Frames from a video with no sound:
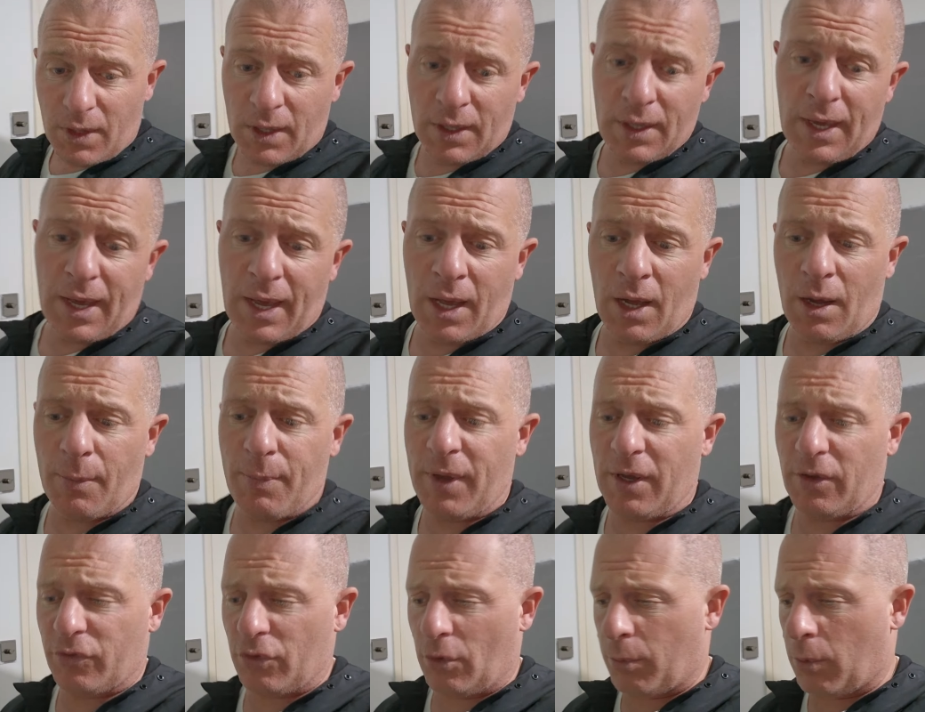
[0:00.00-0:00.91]
yeah, I
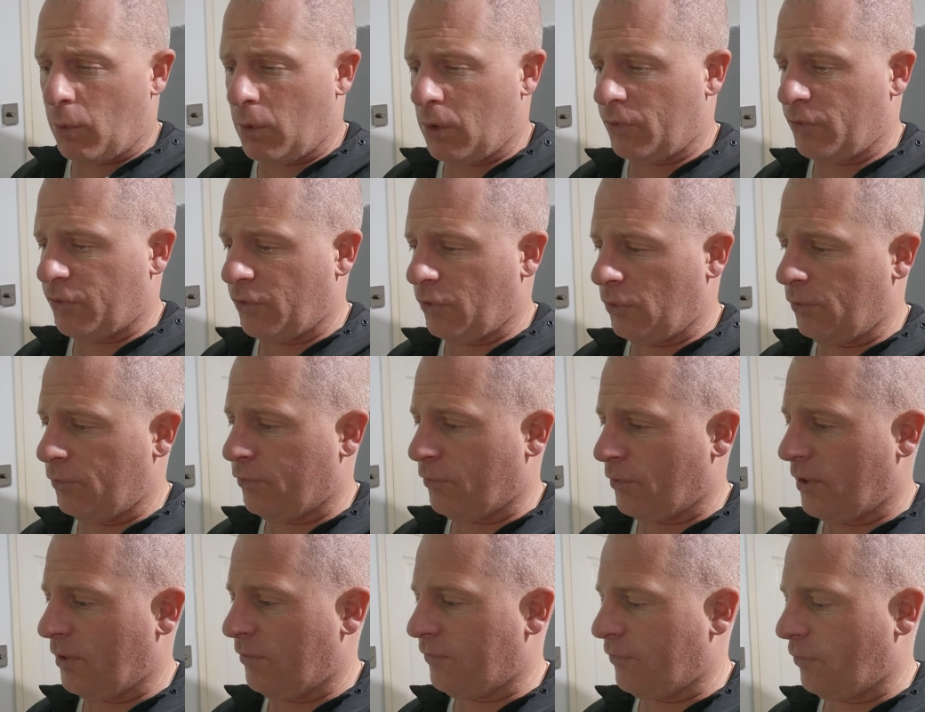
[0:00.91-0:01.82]
picked up 1, 2,
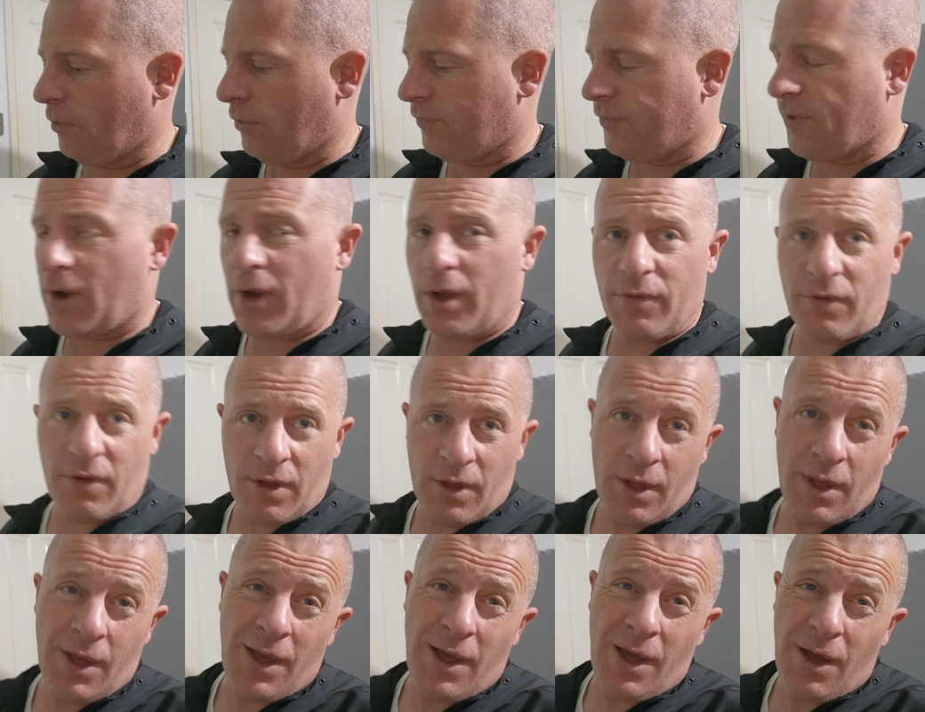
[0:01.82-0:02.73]
3, 4, 5.
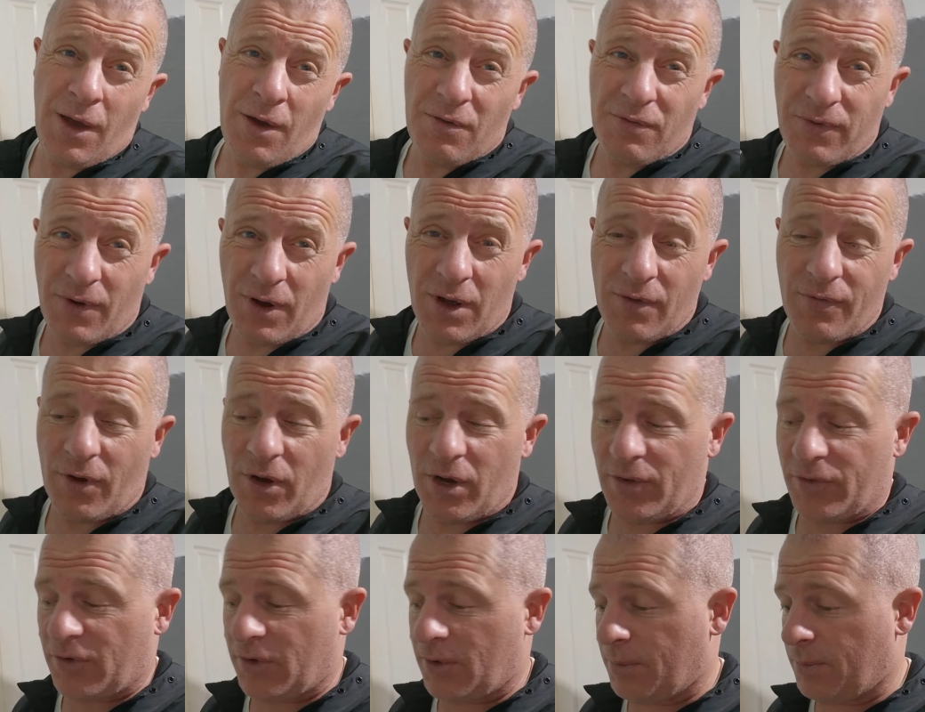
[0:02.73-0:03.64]
Five
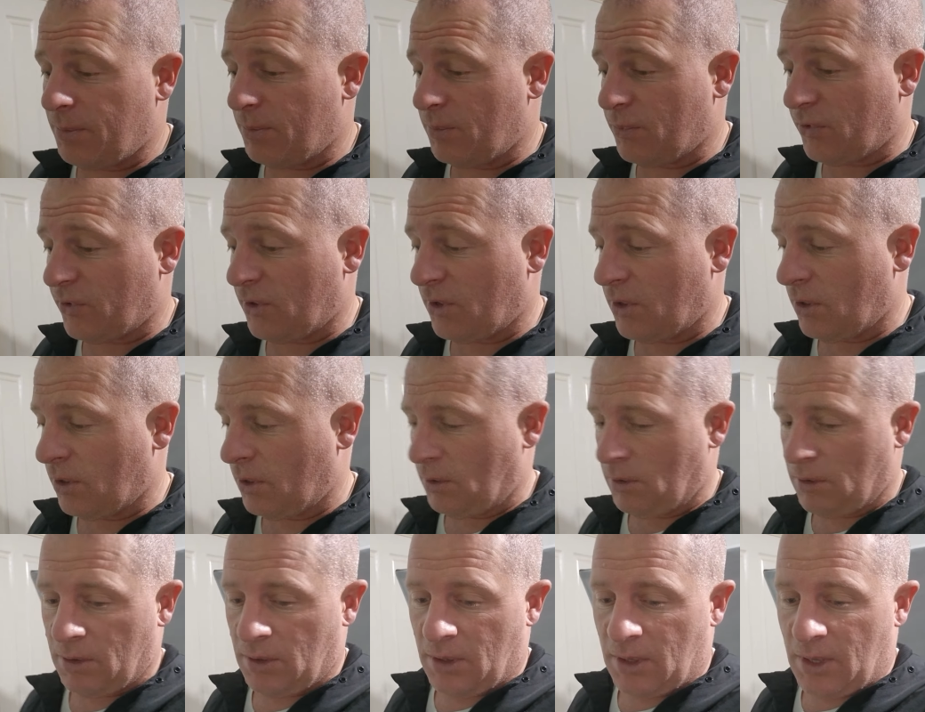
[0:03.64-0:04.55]
items,
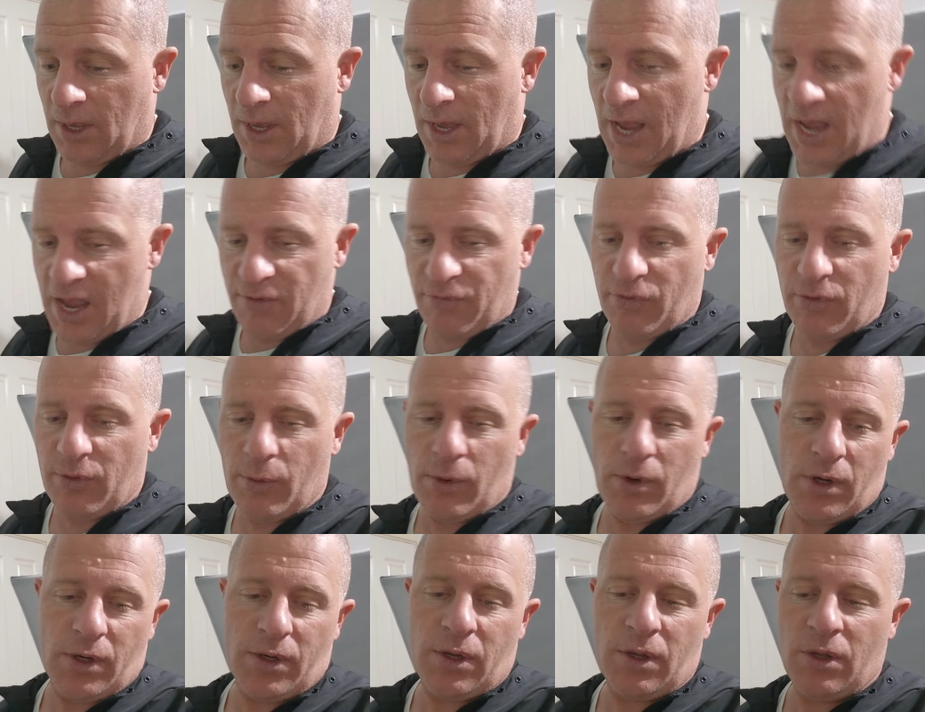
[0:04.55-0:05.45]

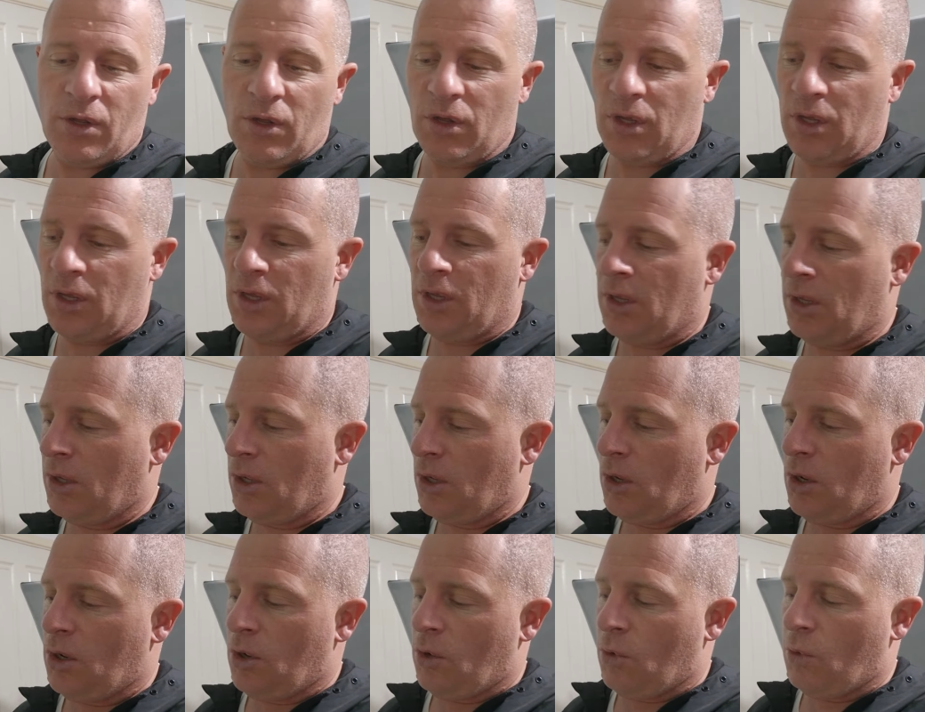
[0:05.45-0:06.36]
everyone
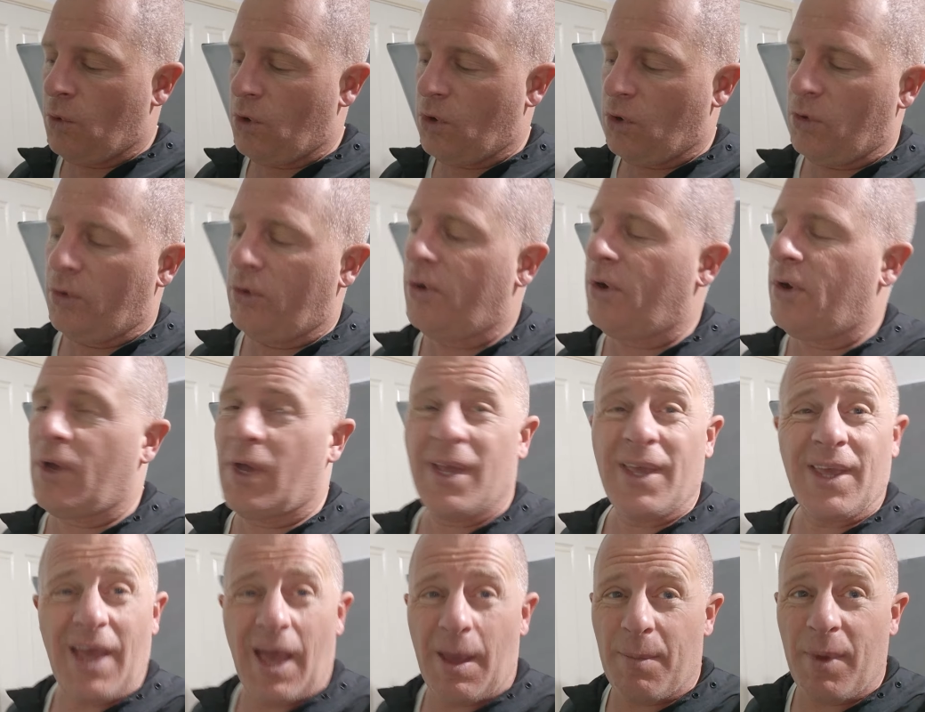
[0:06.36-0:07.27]
will
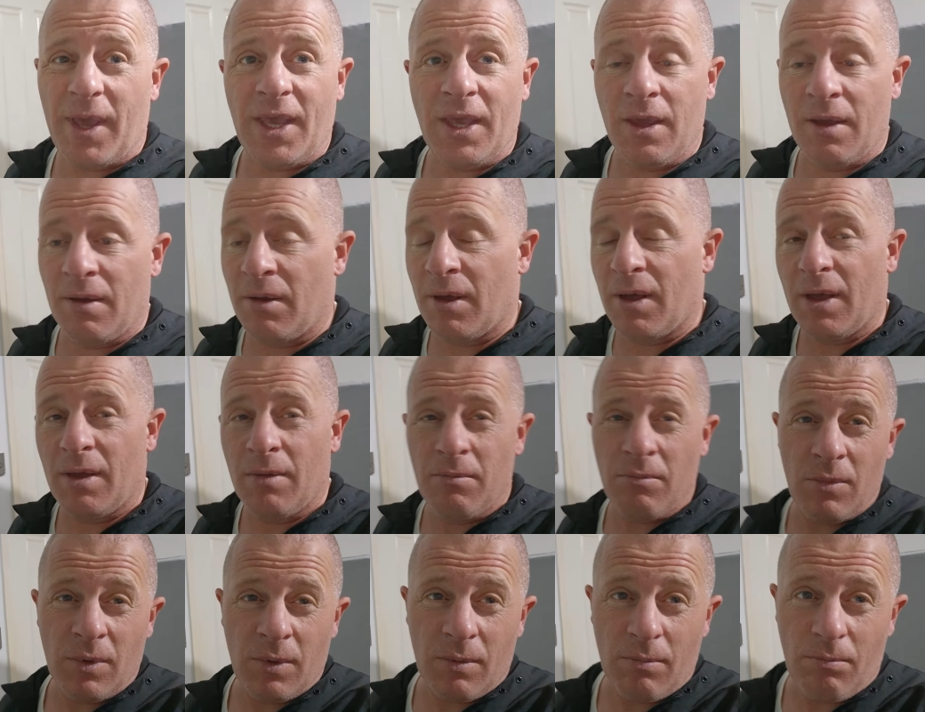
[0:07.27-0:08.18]
get me
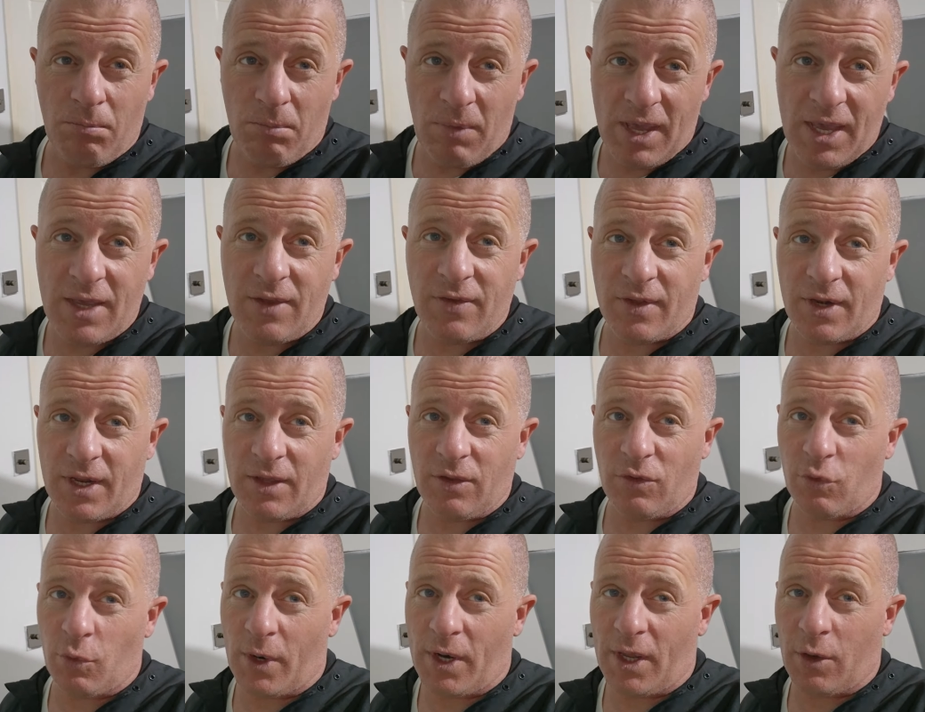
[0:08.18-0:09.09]
easily
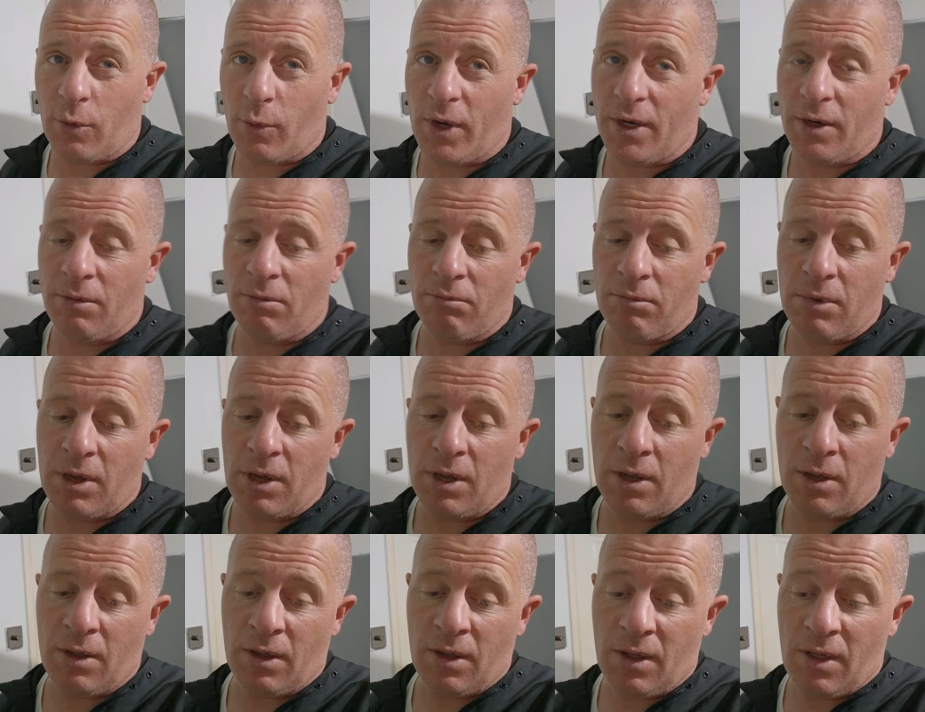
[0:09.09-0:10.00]
£20,
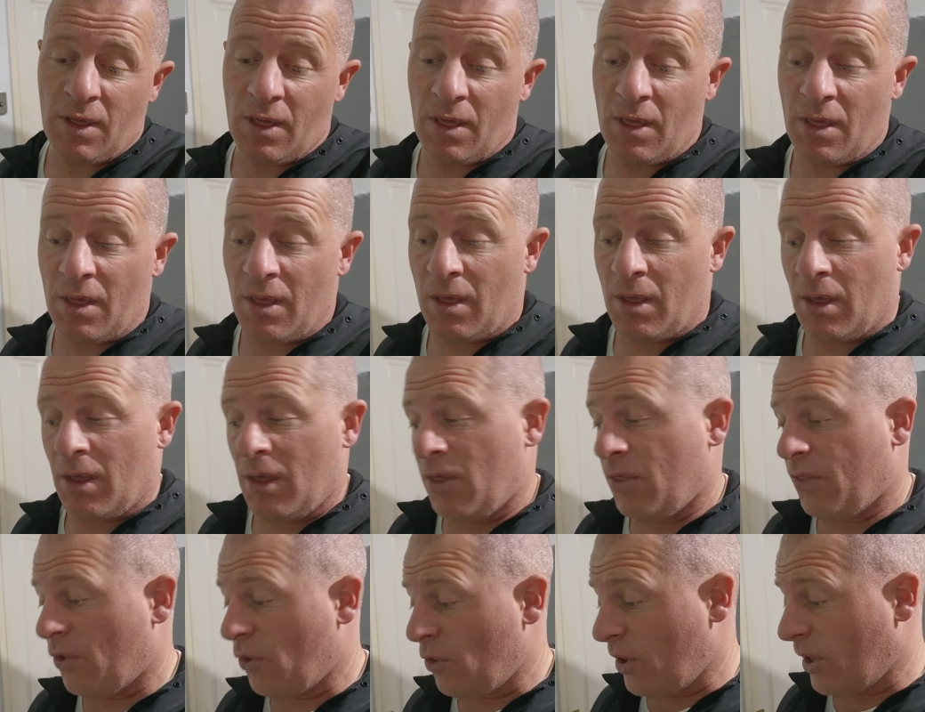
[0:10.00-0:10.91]

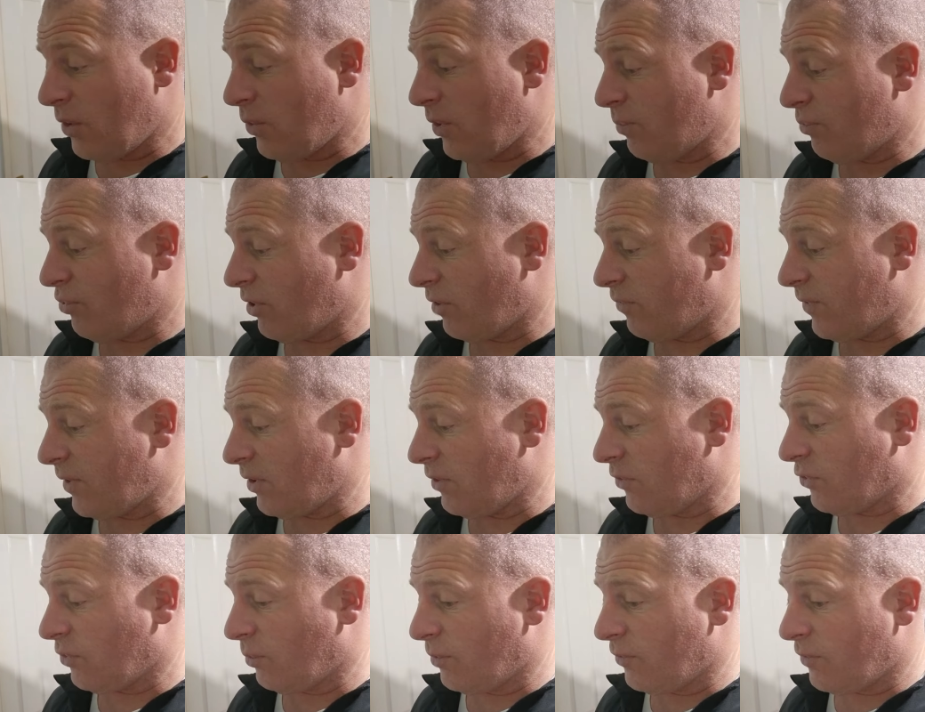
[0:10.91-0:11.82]
£30
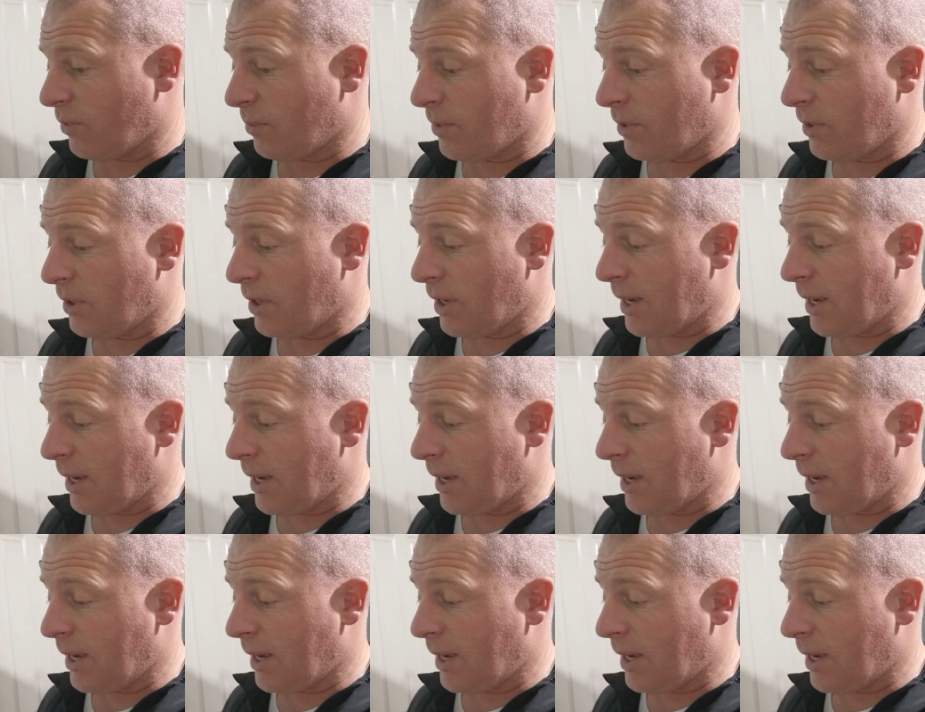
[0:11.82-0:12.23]
profit, some of them.